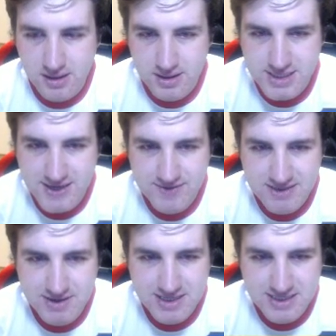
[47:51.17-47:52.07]
17
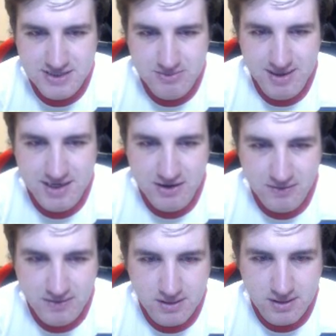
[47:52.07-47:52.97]
minutes isn't too bad, you know.
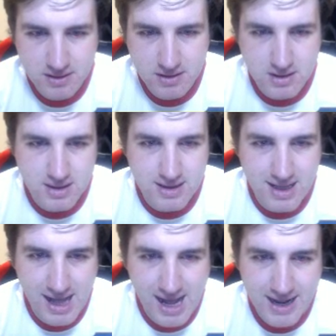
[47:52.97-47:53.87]

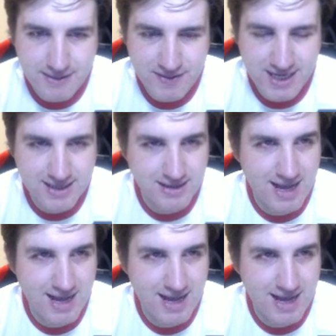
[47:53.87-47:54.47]
I think